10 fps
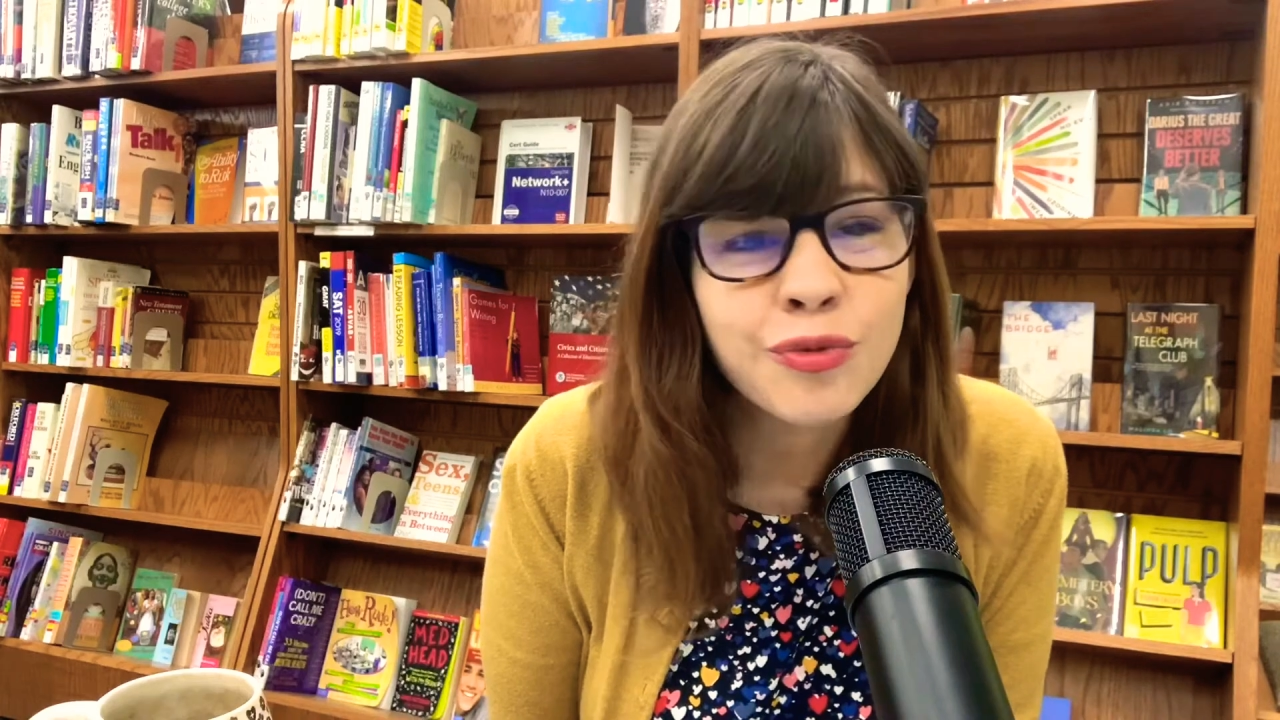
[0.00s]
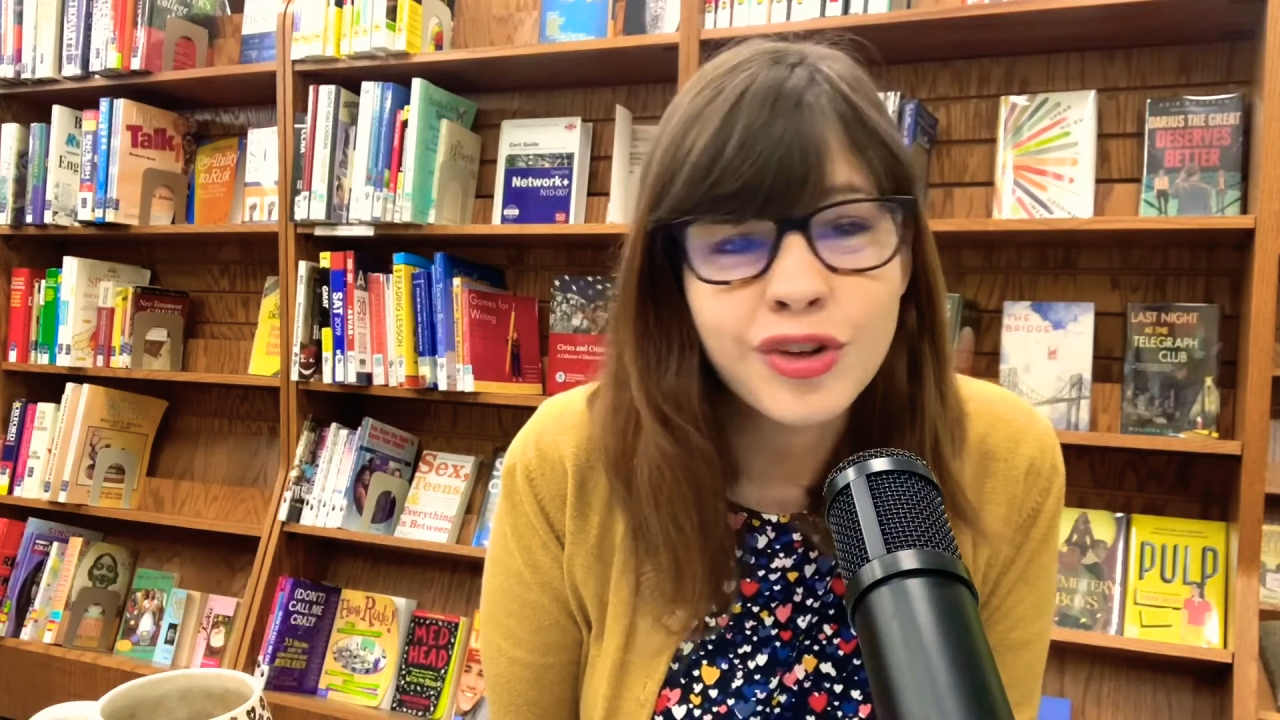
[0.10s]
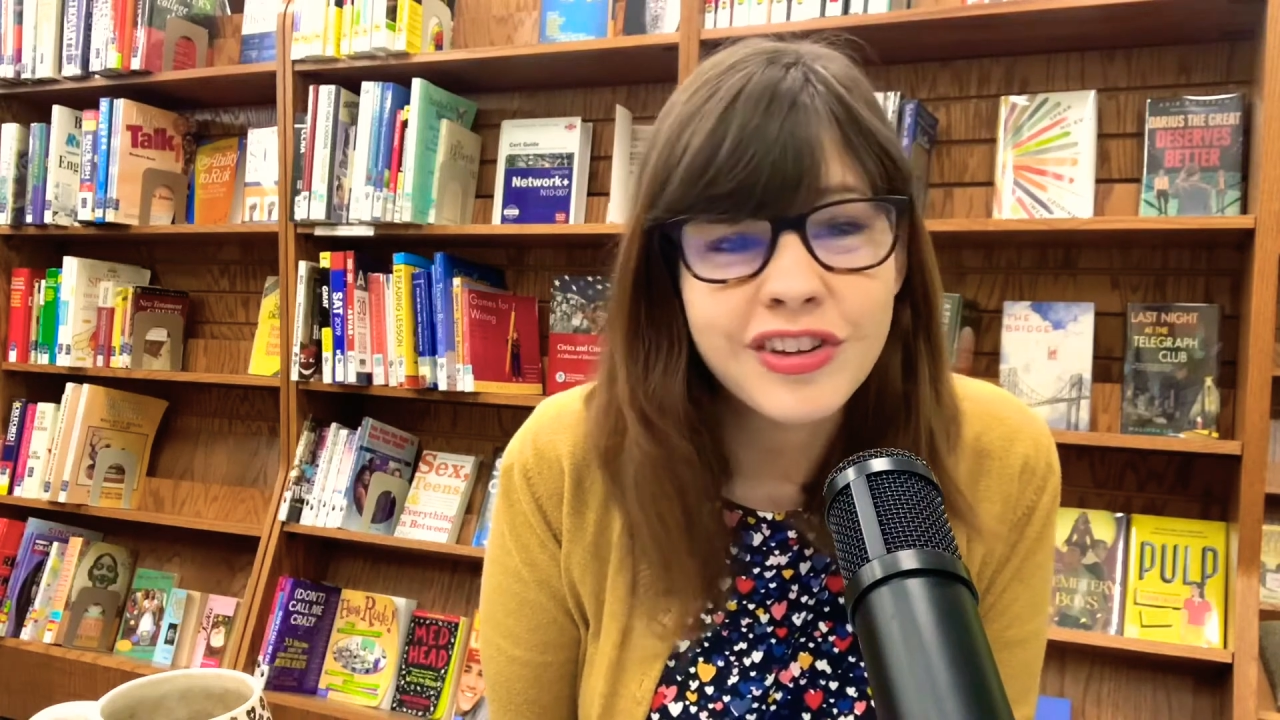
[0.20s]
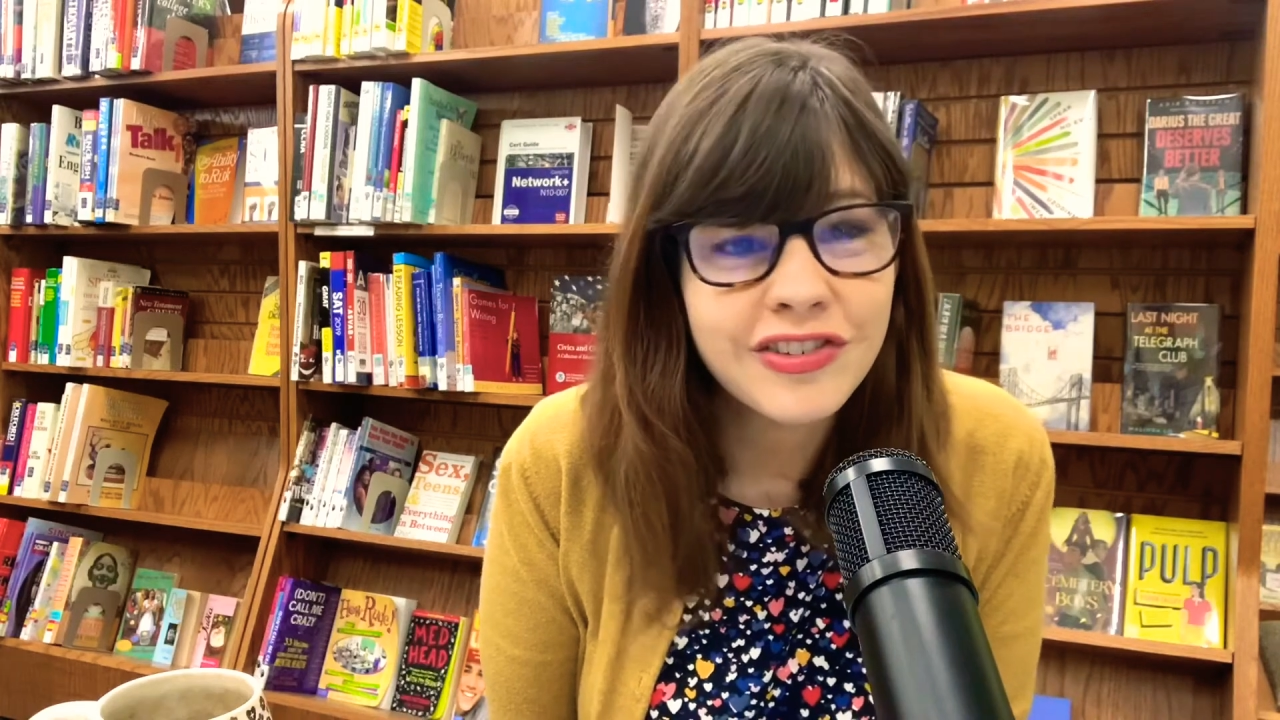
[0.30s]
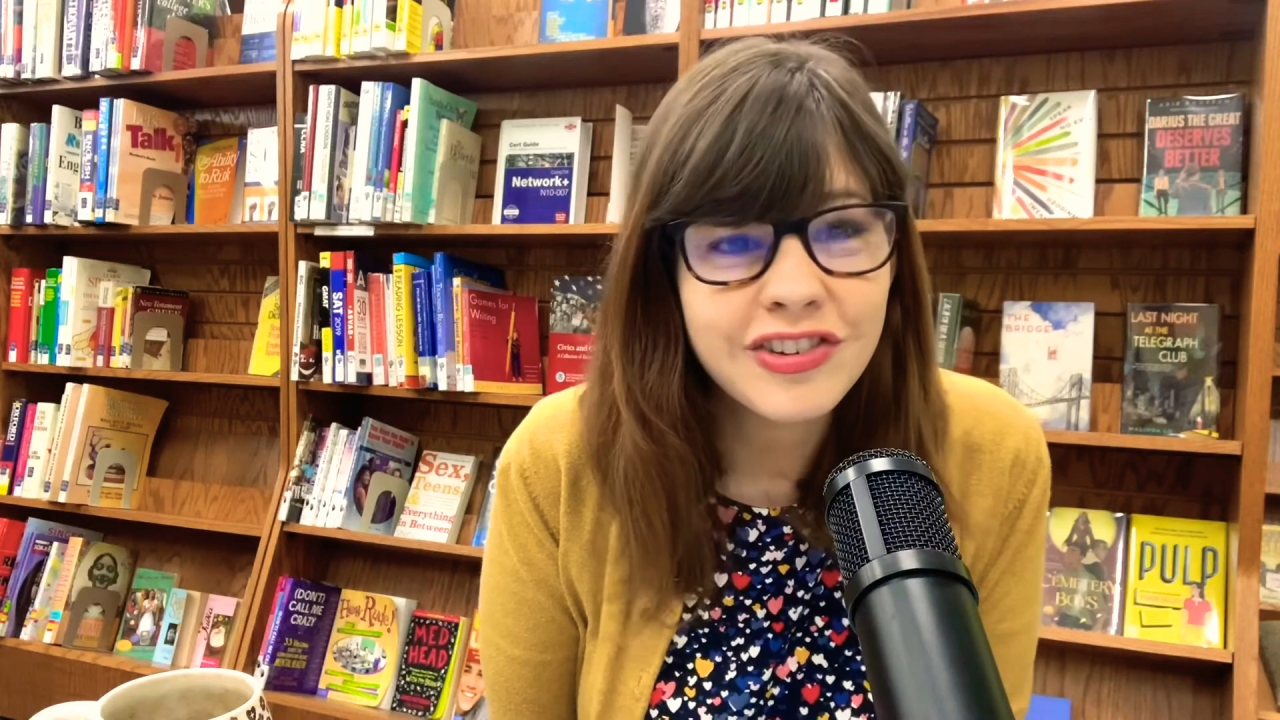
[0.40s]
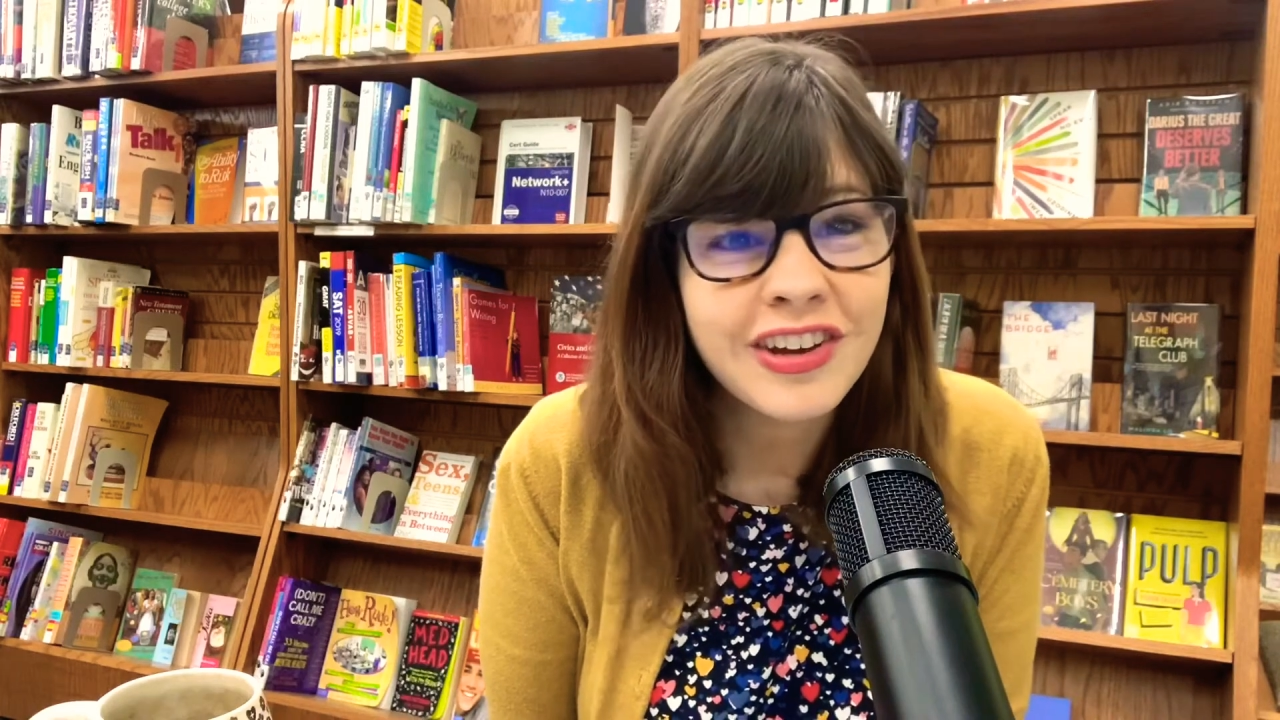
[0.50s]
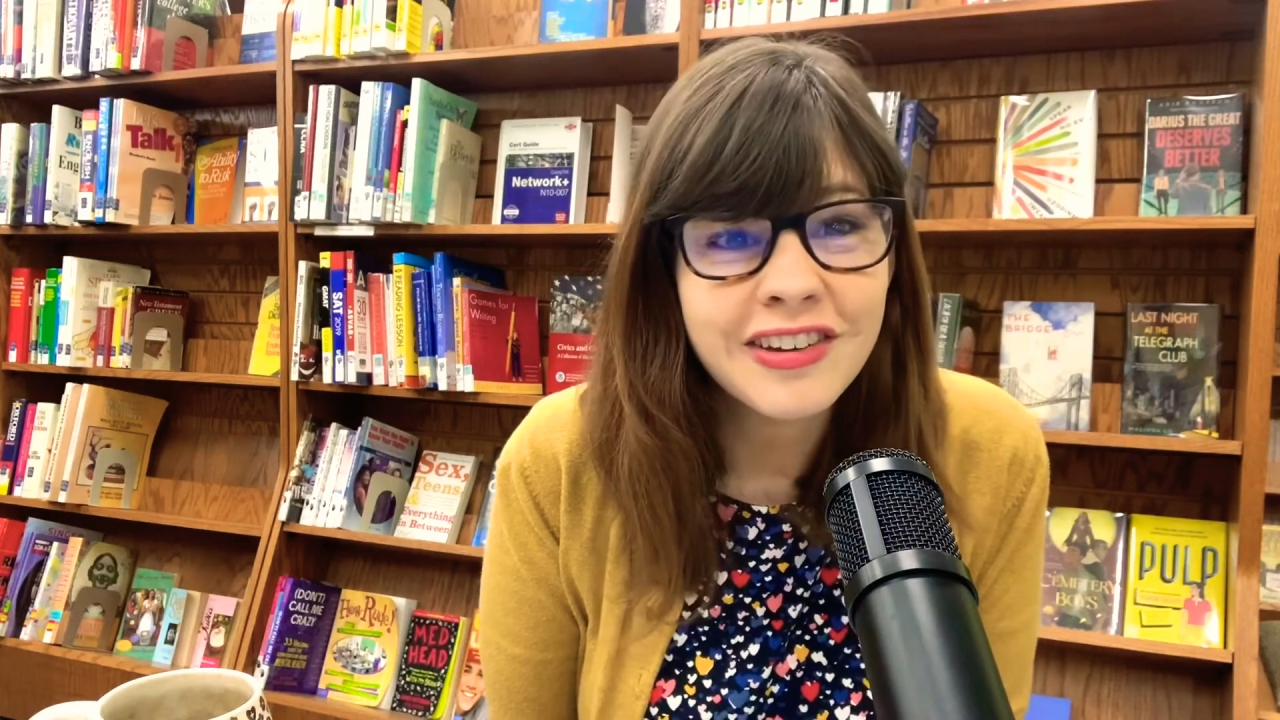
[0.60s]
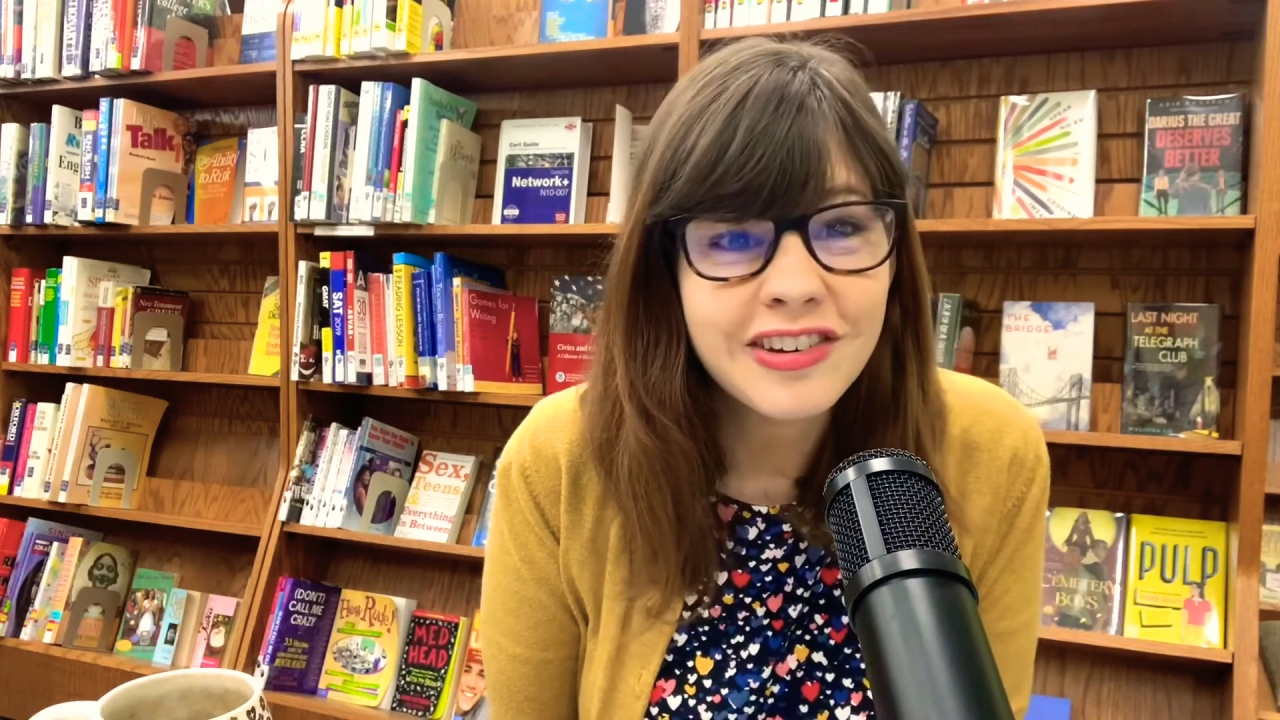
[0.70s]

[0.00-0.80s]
really stand